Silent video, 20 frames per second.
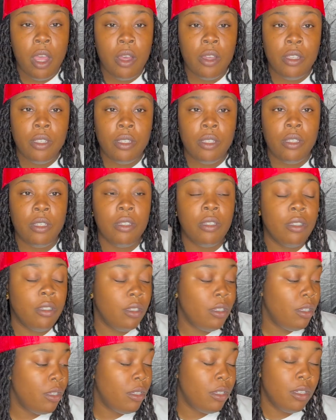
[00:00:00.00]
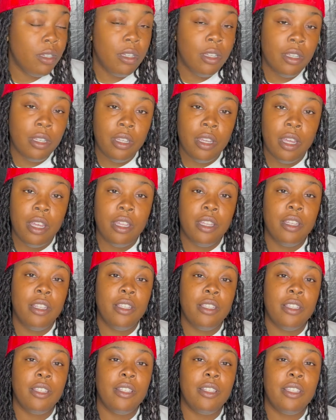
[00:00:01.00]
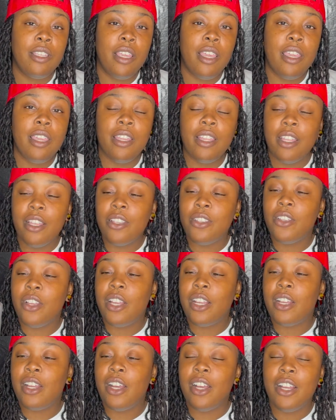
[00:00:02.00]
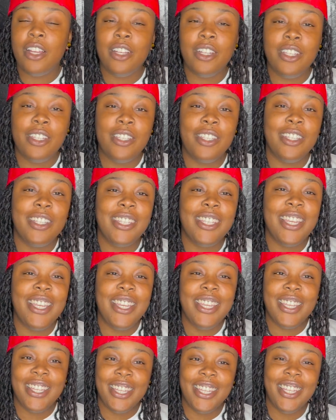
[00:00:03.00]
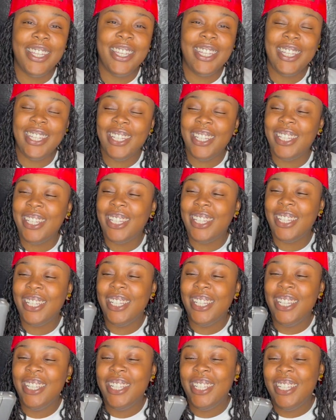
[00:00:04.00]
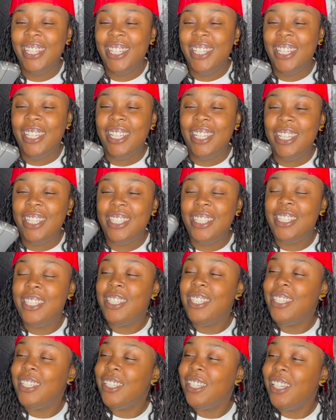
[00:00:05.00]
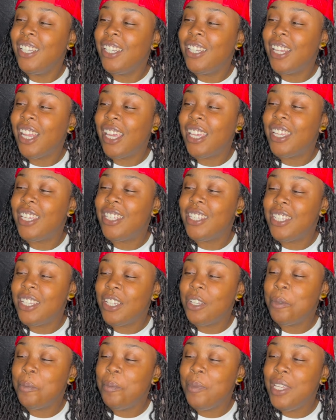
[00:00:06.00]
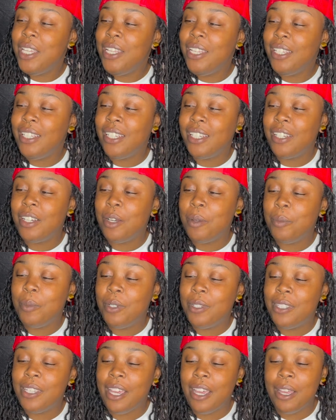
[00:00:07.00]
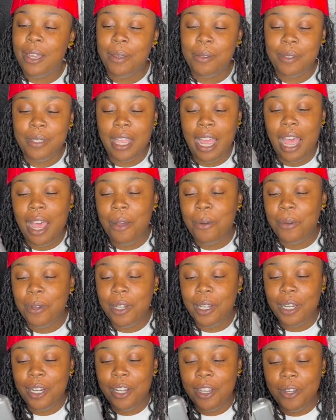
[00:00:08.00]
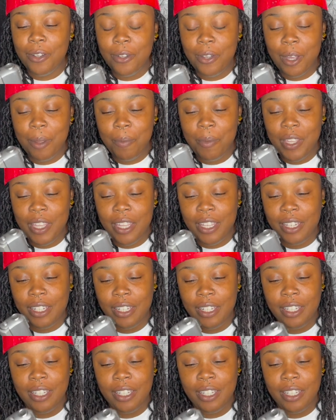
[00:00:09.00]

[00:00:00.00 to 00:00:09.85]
this a good gun. It's a tank. That's what I call it. It's a tank. It looked like it took a beating a couple of times. I wouldn't know. I mean,